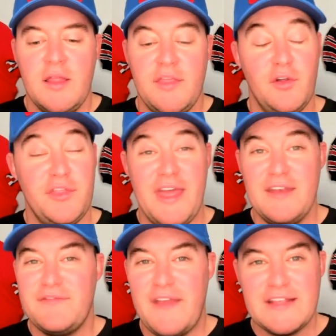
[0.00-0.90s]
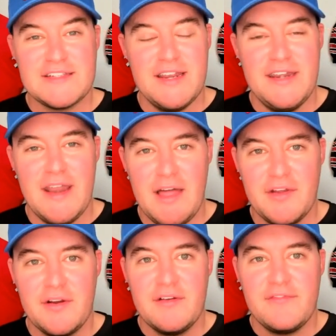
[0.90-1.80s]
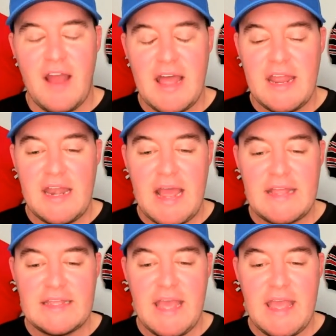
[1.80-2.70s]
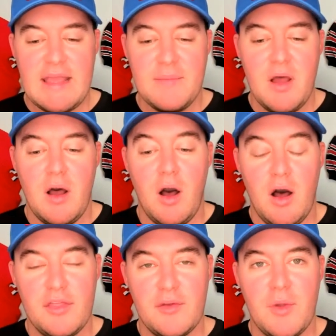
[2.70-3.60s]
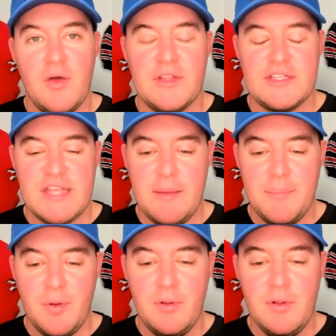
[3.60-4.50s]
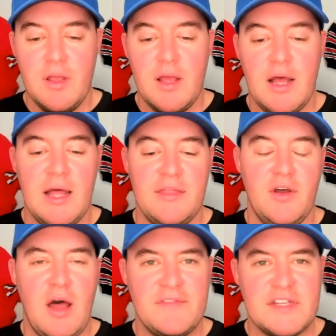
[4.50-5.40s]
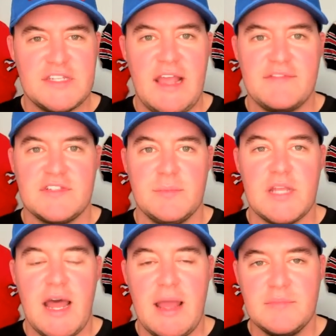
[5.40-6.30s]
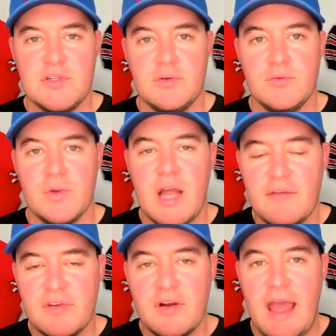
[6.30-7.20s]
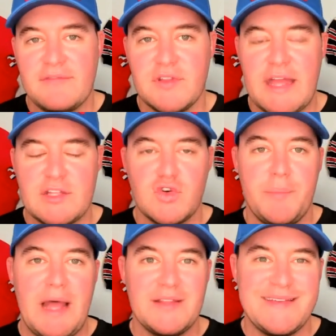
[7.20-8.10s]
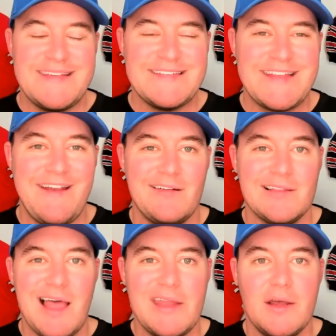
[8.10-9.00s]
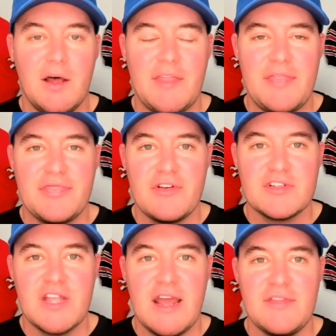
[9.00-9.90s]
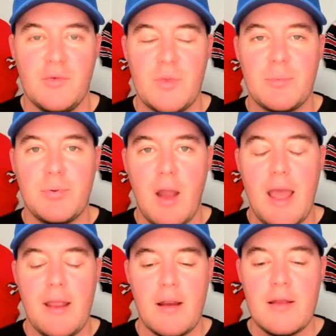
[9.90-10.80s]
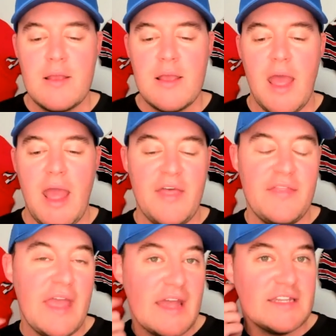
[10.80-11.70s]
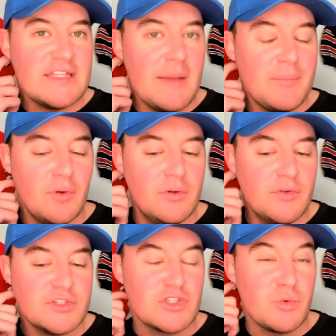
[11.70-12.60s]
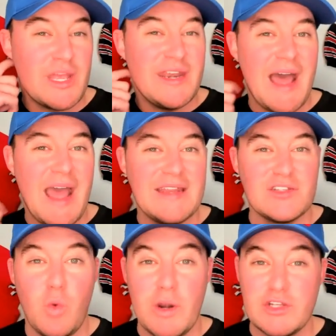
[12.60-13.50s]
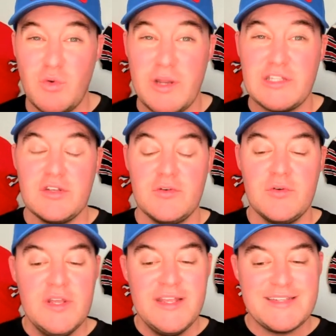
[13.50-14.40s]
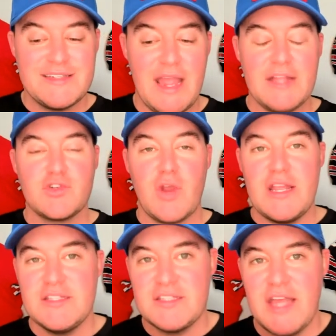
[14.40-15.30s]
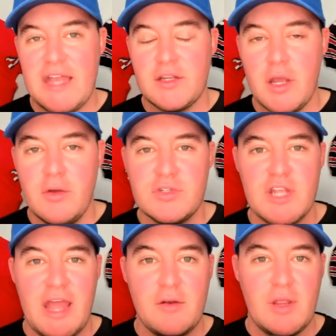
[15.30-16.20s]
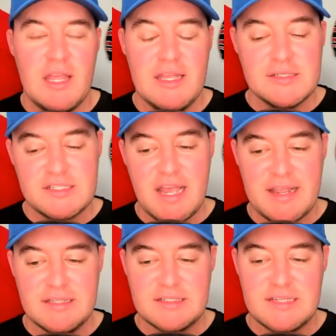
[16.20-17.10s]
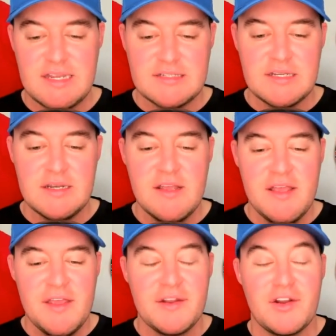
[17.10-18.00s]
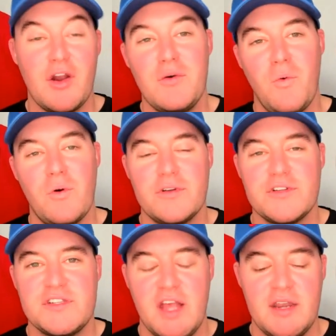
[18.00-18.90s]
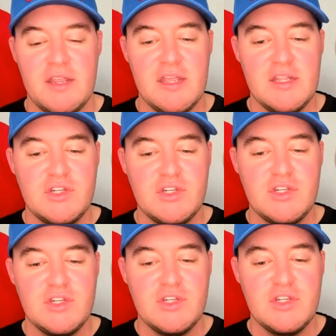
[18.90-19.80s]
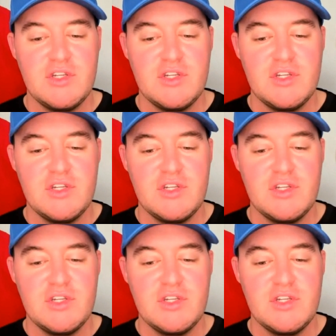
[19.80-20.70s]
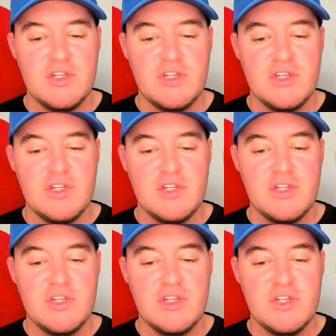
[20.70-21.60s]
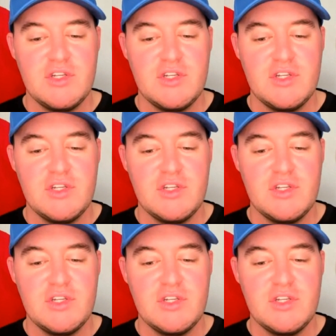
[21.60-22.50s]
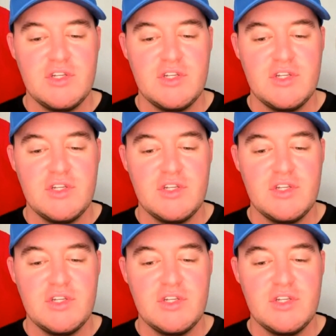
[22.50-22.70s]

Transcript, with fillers: They'll then face another Friday night game on the road at Temple. Uh, they'll obviously have some time to recover after that trip out to East Carolina on that Thursday night the week prior. And then they head to Temple, who's three and nine in twenty twenty-two. Stan Drayton's a head coach entering his second season. Kurt Warner's son, E J Warner, was the A A C Rookie of the Year last year.